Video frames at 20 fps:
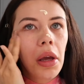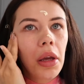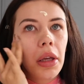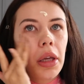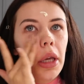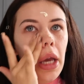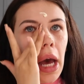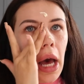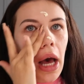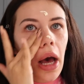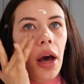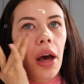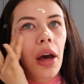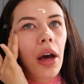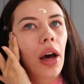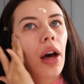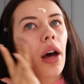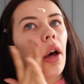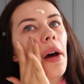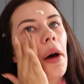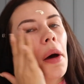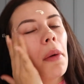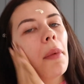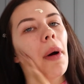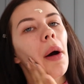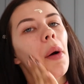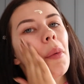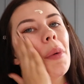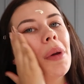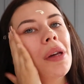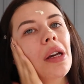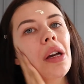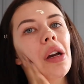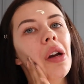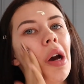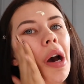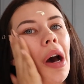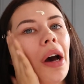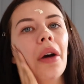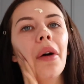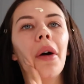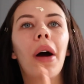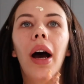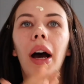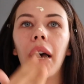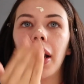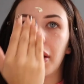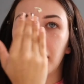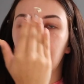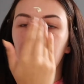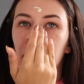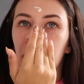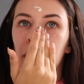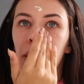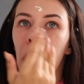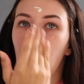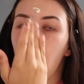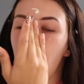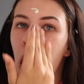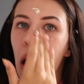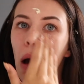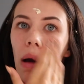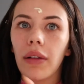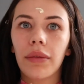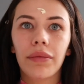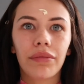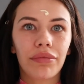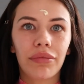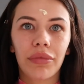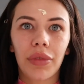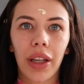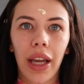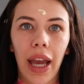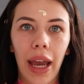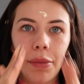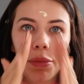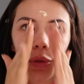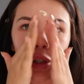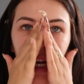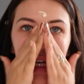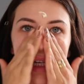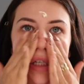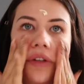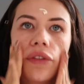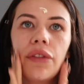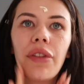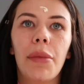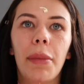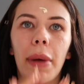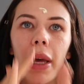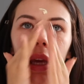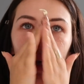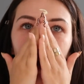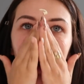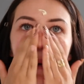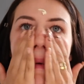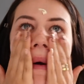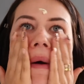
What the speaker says: Yeah, about a week ago, and game changer for me.